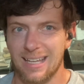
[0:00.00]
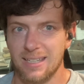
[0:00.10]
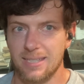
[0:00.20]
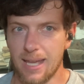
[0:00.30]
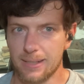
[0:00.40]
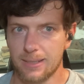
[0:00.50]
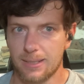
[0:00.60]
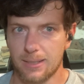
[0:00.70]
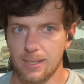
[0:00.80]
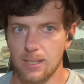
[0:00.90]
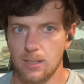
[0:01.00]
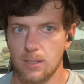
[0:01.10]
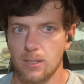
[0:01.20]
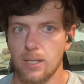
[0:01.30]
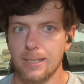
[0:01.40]
Technically,
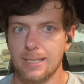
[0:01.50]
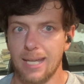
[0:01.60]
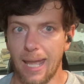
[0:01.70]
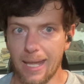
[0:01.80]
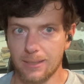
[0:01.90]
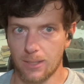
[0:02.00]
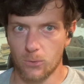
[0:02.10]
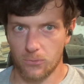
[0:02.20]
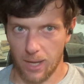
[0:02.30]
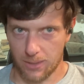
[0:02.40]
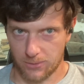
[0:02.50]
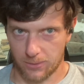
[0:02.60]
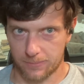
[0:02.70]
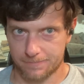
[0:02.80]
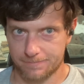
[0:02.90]
it can go faster.